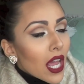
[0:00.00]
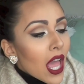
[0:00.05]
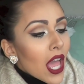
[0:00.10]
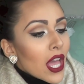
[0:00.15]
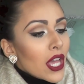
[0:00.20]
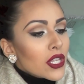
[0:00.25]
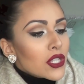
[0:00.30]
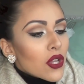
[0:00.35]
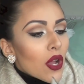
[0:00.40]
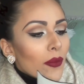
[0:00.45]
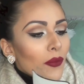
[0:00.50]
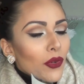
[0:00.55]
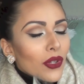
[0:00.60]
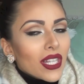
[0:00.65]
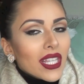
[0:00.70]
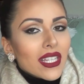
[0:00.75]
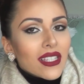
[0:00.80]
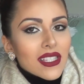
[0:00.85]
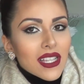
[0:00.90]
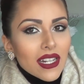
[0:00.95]
So I'm
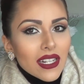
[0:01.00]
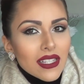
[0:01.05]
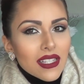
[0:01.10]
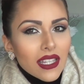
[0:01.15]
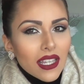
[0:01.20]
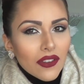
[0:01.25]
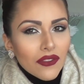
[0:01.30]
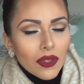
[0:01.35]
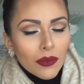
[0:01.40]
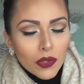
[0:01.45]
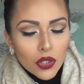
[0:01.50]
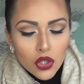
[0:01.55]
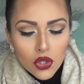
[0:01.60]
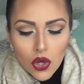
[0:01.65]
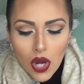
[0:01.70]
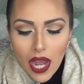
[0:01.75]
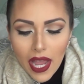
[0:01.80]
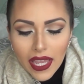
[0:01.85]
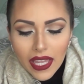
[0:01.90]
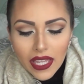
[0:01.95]
really excited to give them a
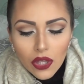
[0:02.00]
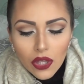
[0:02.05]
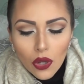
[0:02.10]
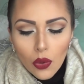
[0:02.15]
try,